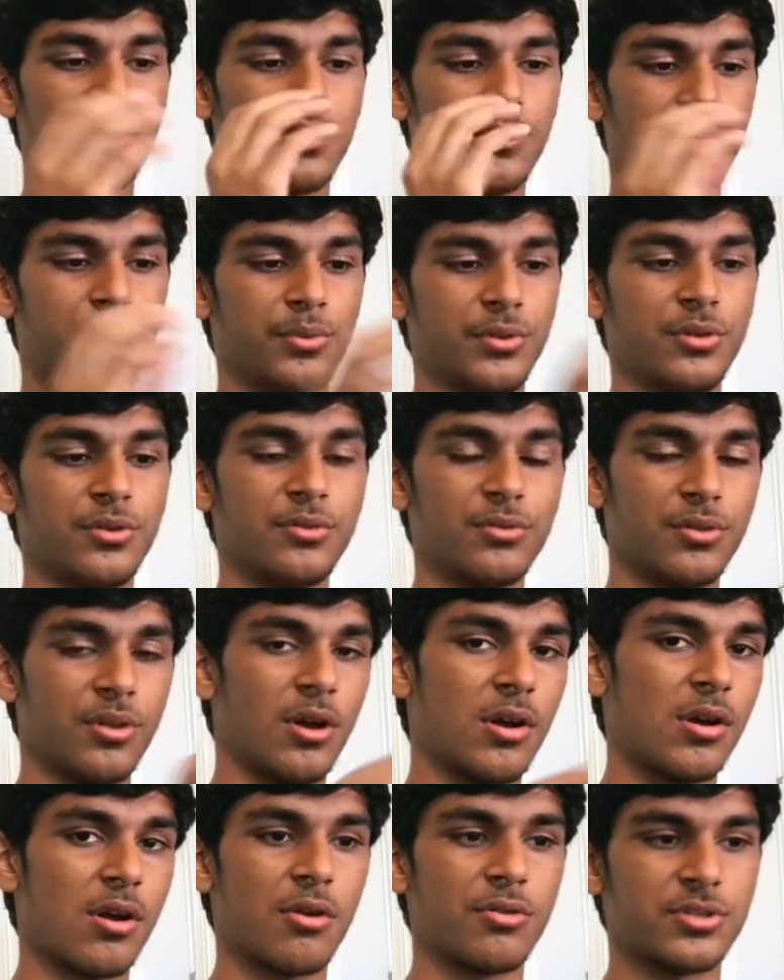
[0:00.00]
the blue
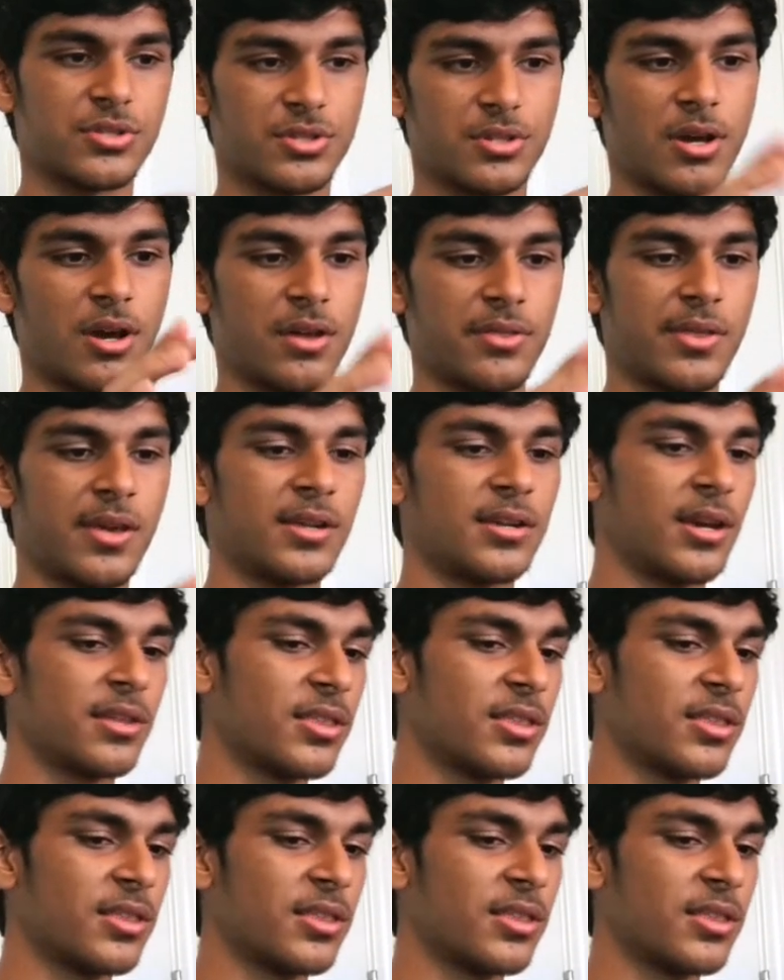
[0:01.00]
logo just on that.